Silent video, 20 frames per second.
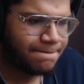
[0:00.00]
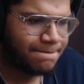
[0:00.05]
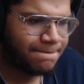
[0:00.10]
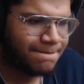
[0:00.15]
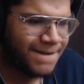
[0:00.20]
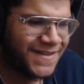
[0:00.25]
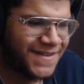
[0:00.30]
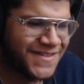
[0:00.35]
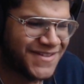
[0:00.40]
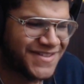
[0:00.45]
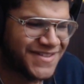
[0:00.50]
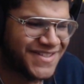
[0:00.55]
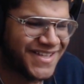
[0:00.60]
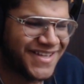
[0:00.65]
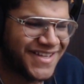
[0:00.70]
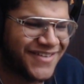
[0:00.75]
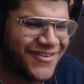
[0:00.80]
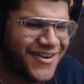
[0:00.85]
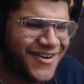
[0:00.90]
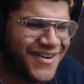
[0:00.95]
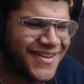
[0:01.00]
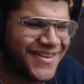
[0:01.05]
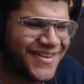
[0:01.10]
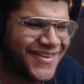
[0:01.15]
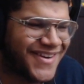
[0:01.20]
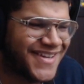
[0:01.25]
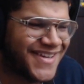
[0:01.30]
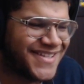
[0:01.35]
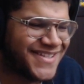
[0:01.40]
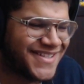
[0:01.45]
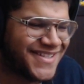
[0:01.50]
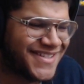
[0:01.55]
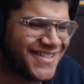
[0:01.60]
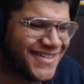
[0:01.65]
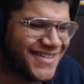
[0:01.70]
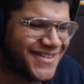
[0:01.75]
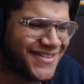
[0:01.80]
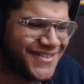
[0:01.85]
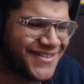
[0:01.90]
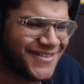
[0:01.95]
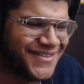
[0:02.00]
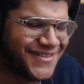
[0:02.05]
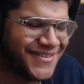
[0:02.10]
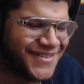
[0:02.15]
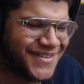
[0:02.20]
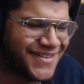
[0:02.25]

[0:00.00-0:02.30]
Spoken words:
It's gonna seem crazy too.